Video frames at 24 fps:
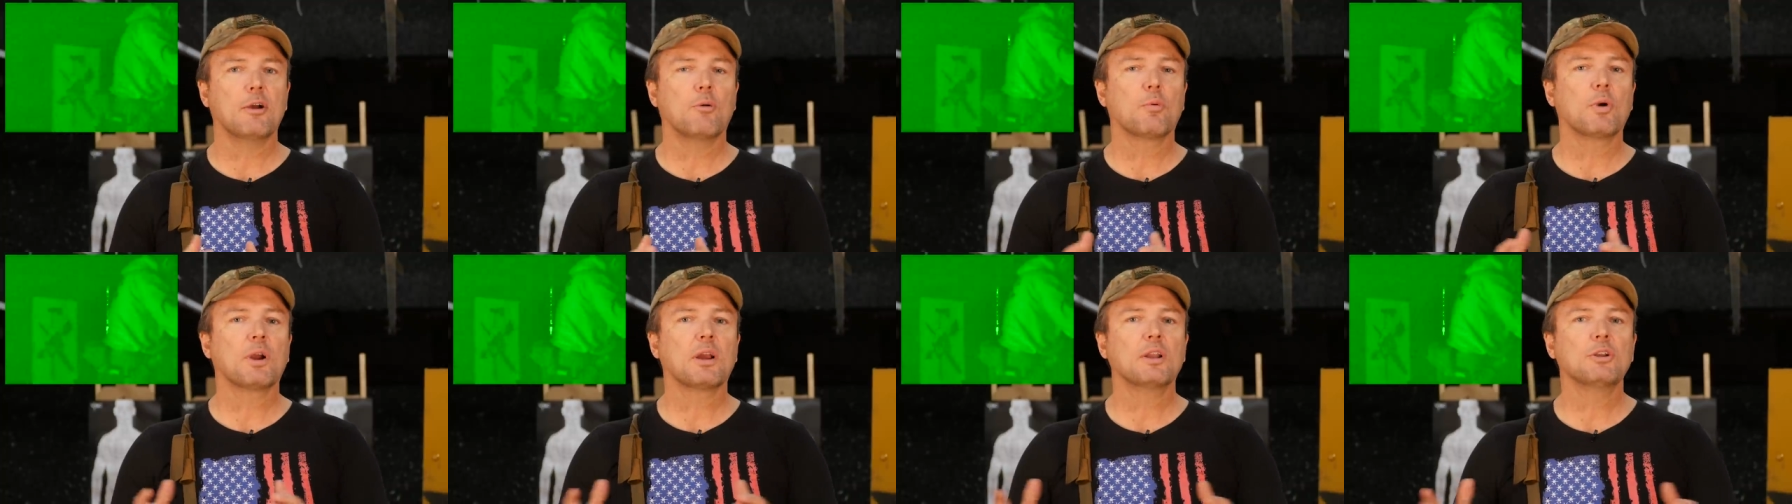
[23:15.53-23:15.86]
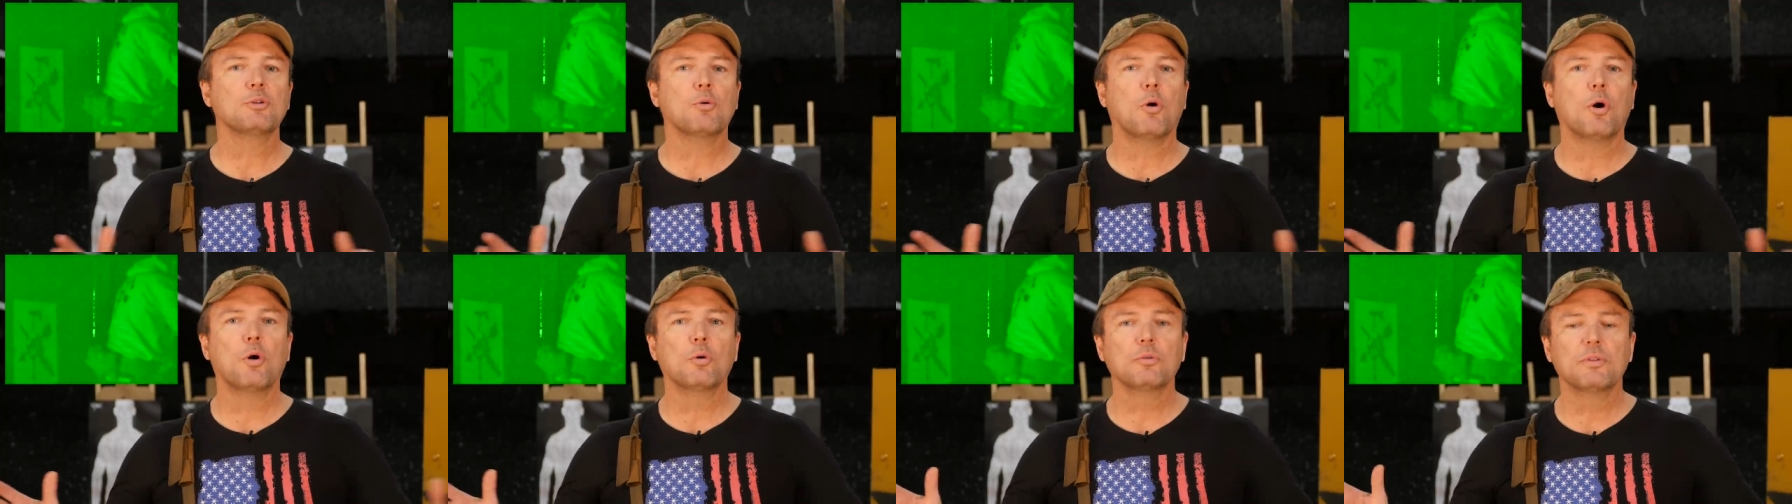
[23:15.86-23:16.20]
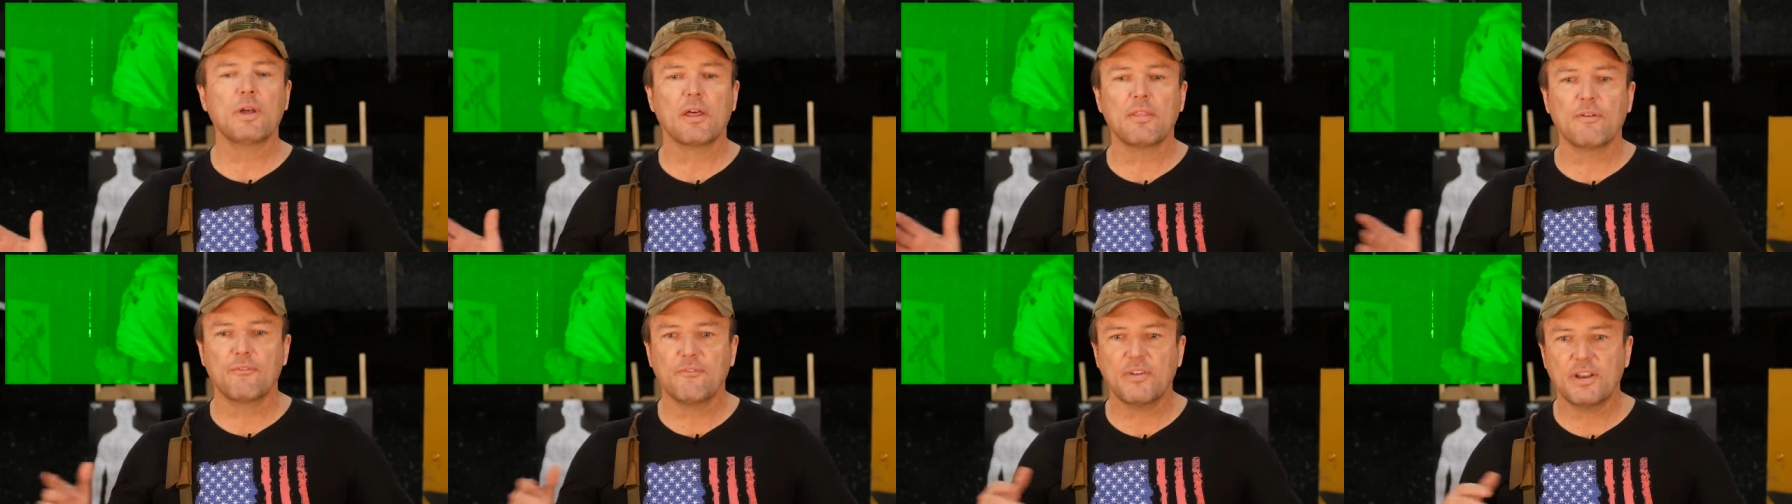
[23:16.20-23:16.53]
We're gonna do a whole
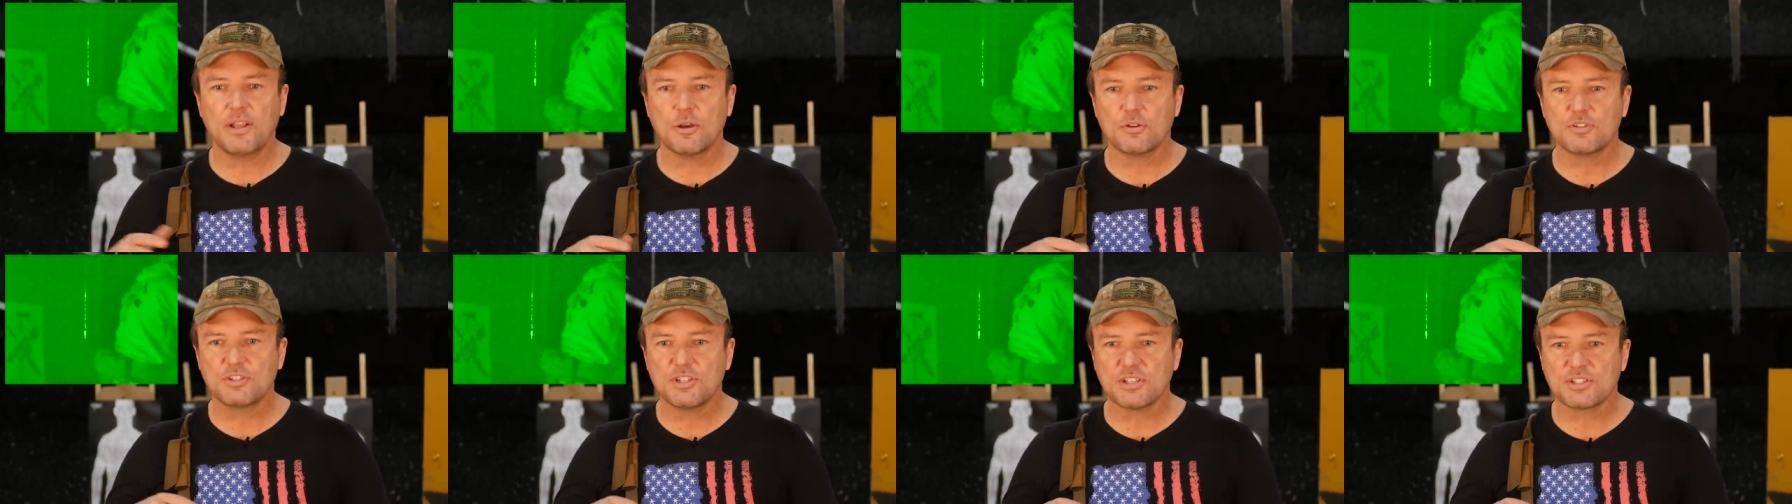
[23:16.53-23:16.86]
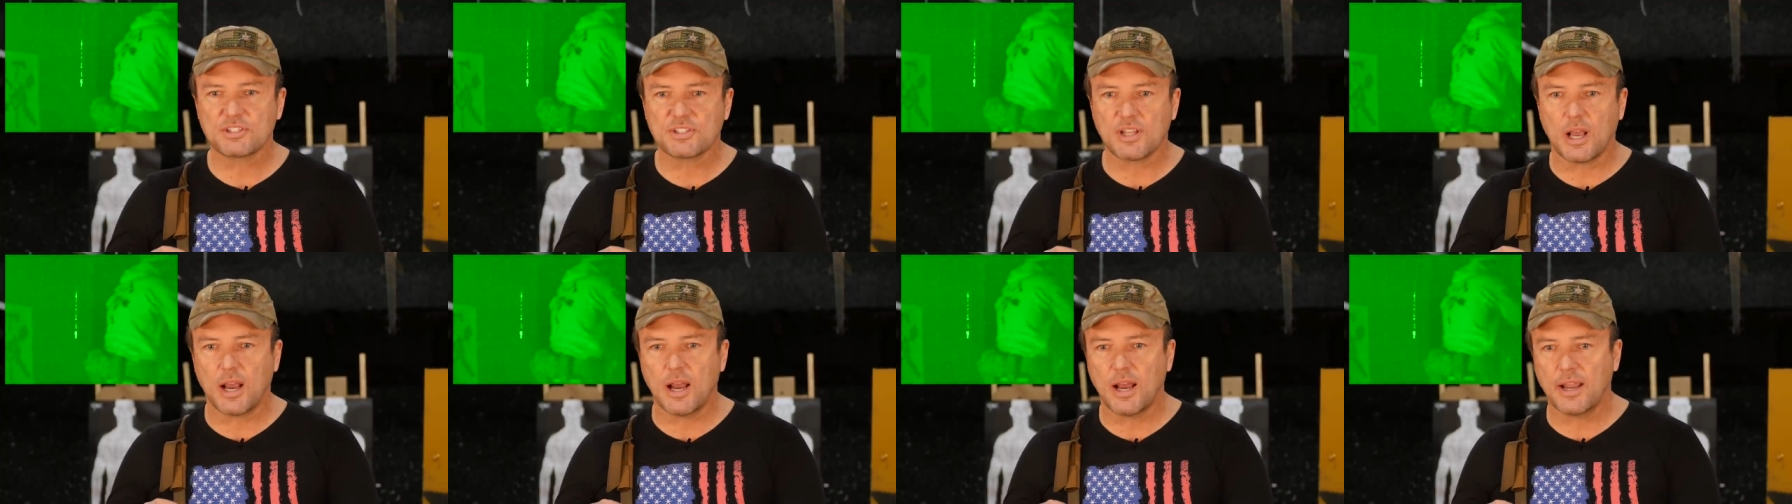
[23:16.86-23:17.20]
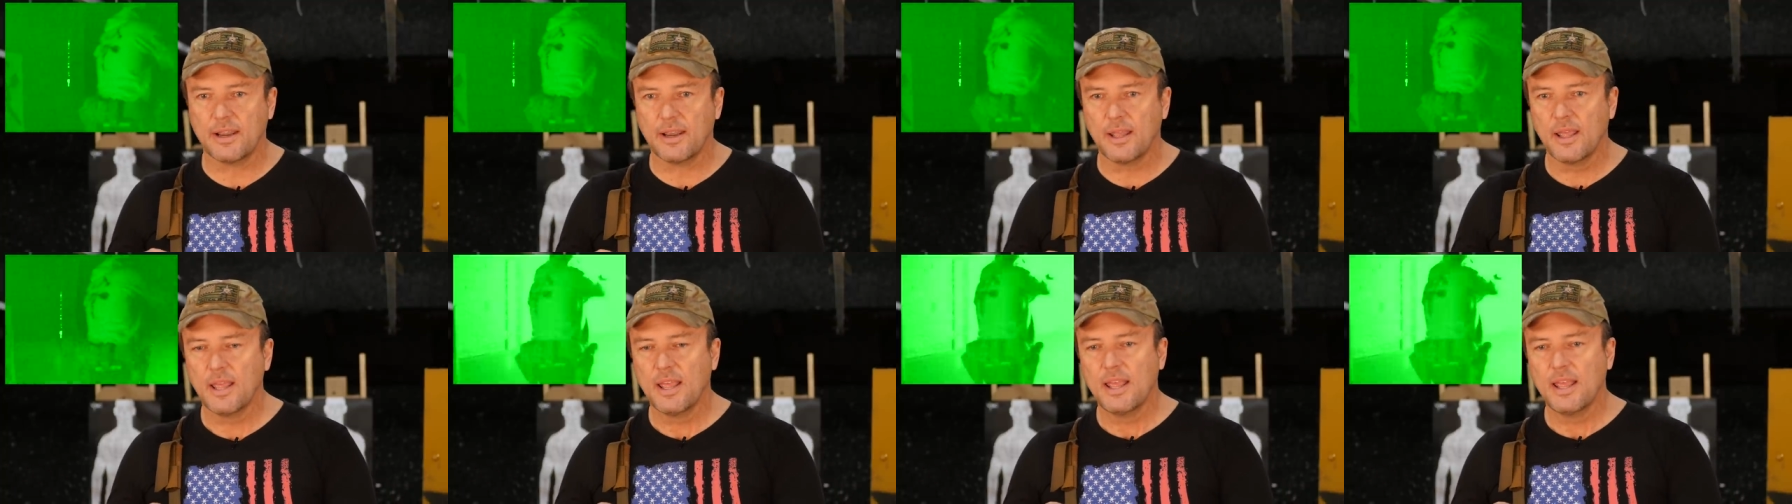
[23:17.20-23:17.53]
nother video just on